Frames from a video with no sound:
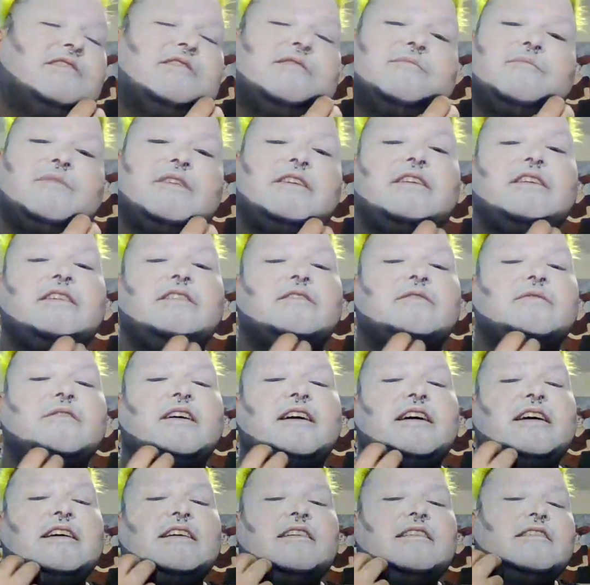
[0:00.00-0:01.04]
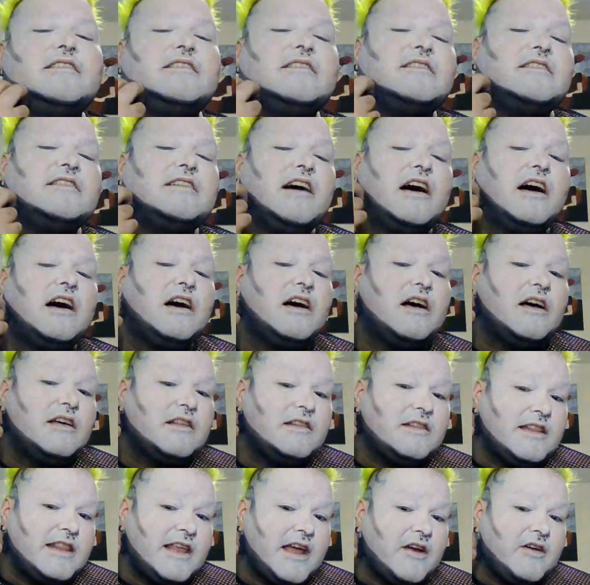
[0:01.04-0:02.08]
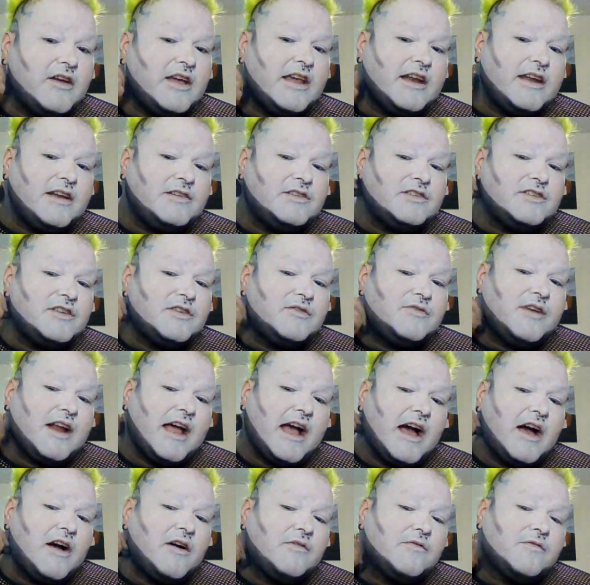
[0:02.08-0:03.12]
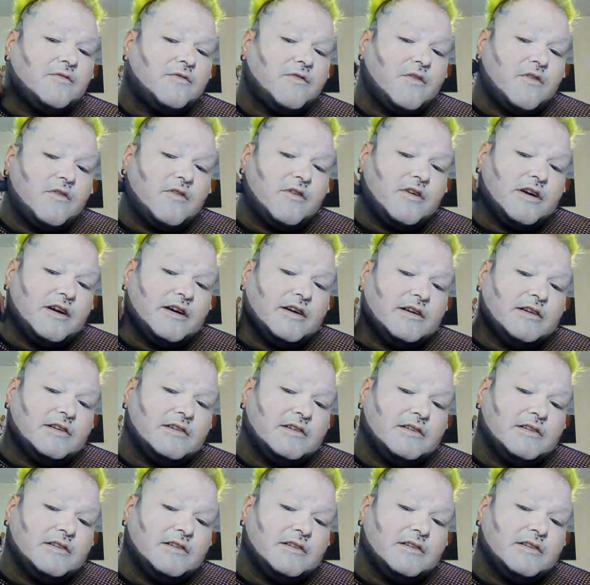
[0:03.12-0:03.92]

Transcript: But either way, they're getting chewed out for